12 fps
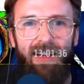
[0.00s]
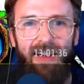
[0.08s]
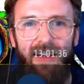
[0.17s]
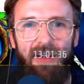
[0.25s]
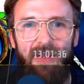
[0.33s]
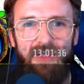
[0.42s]

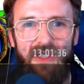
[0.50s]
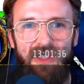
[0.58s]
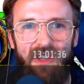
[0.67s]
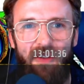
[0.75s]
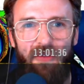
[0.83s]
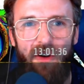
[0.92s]
I'm just
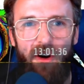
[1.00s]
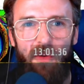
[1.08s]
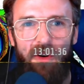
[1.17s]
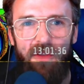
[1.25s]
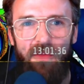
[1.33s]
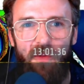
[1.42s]
trying to follow
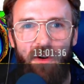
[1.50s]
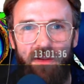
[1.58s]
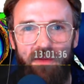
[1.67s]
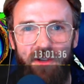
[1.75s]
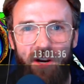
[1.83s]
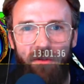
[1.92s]
what, what
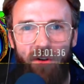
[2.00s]
I'm trying to